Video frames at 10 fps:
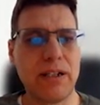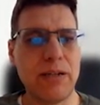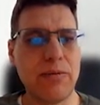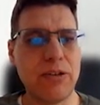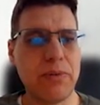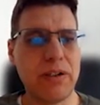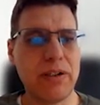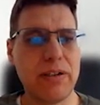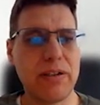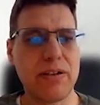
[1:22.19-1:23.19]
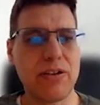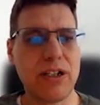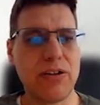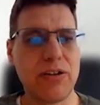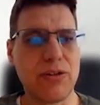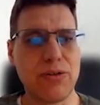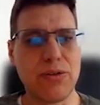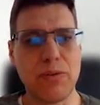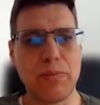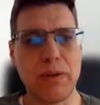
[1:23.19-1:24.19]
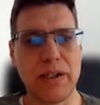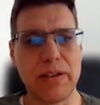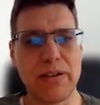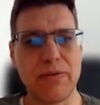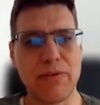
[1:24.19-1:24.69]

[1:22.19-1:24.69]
namespace change also applies,